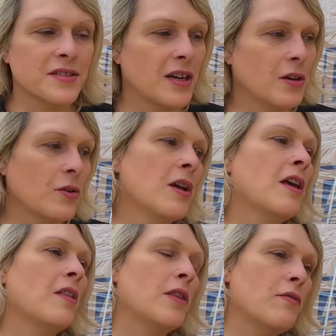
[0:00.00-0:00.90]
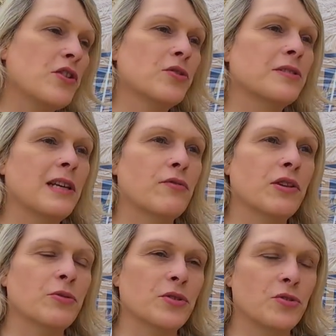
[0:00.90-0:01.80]
So the original
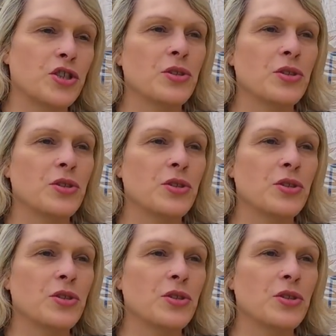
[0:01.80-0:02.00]
delivery was on